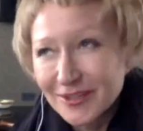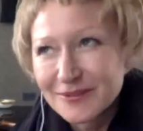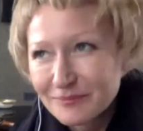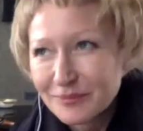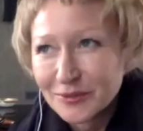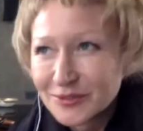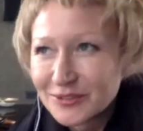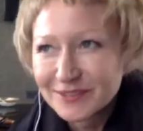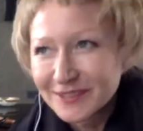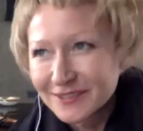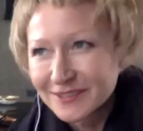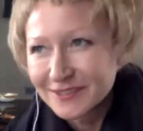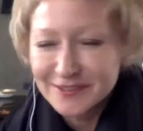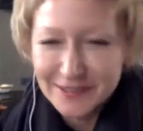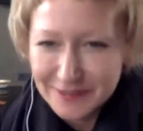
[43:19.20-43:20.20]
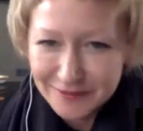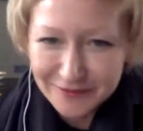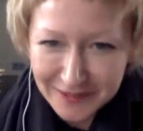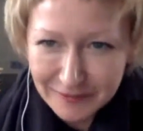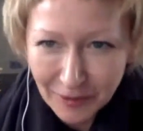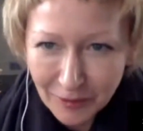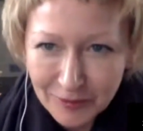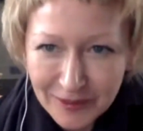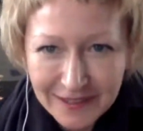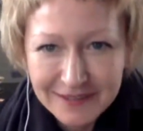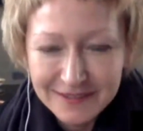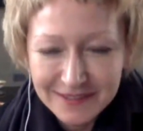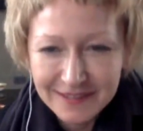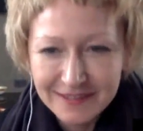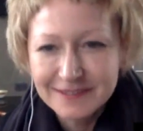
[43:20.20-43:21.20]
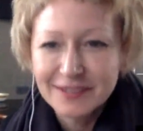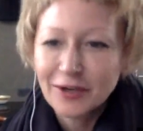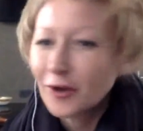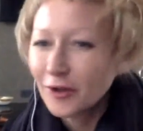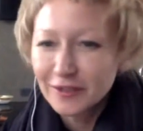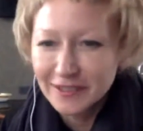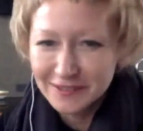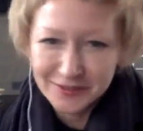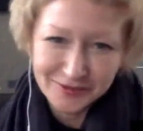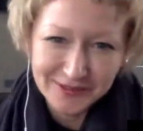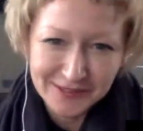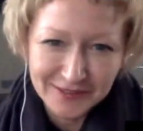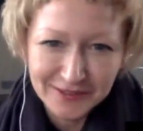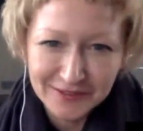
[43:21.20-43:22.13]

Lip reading: Putin can also invade Poland, and the whole electricity